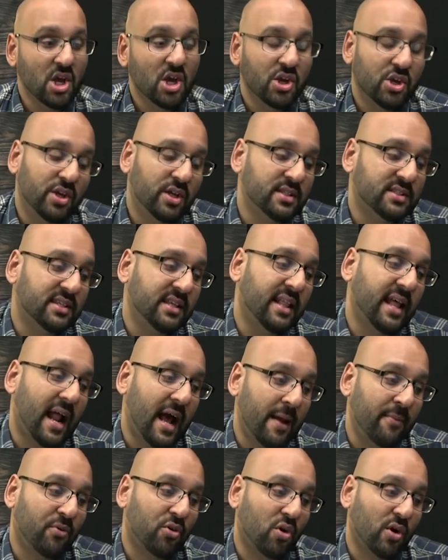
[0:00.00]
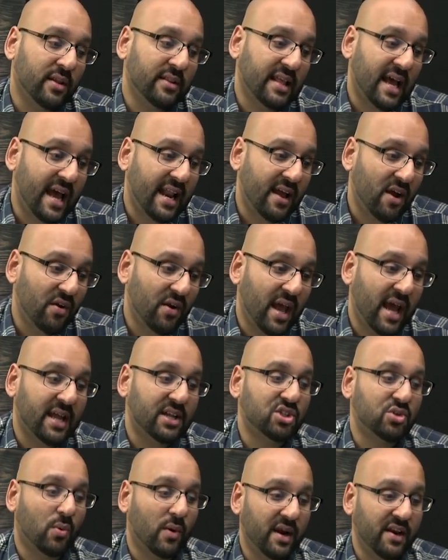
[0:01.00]
you can see that I'm growing that out at
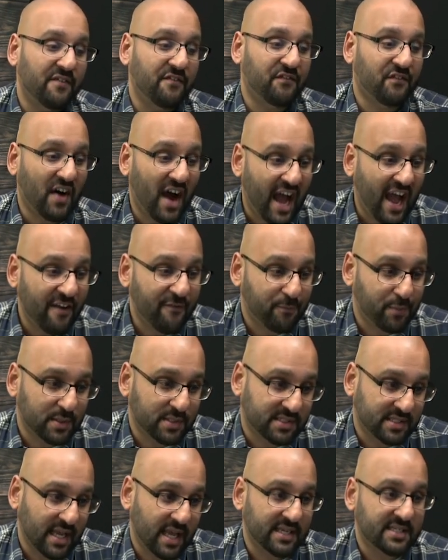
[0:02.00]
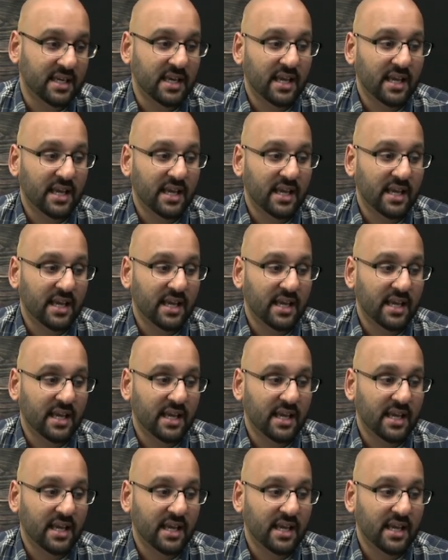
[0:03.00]
25%